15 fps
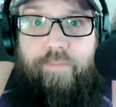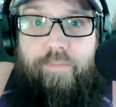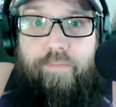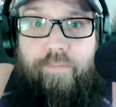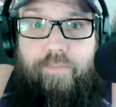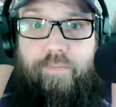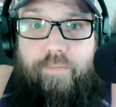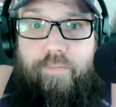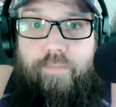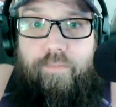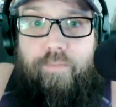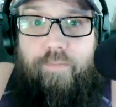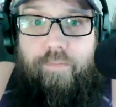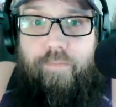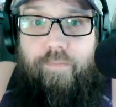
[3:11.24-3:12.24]

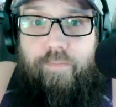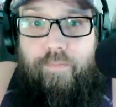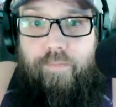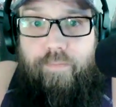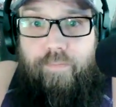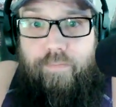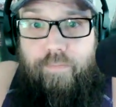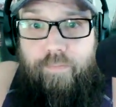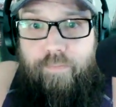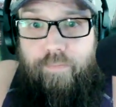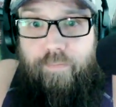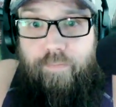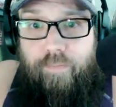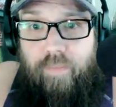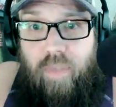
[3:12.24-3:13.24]

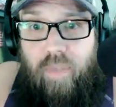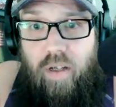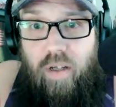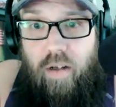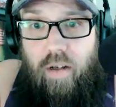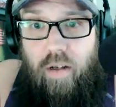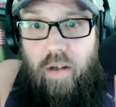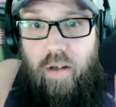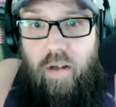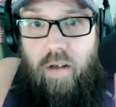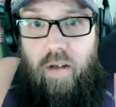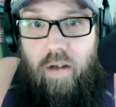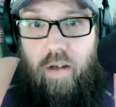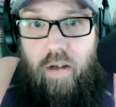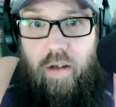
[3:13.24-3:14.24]

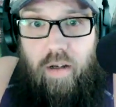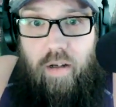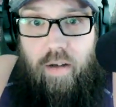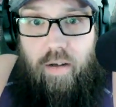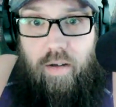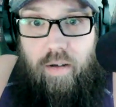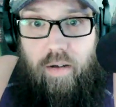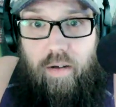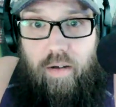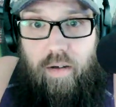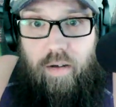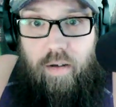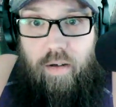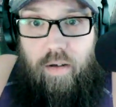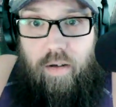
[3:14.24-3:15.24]

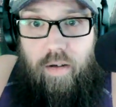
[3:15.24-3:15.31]
Nobody speaks.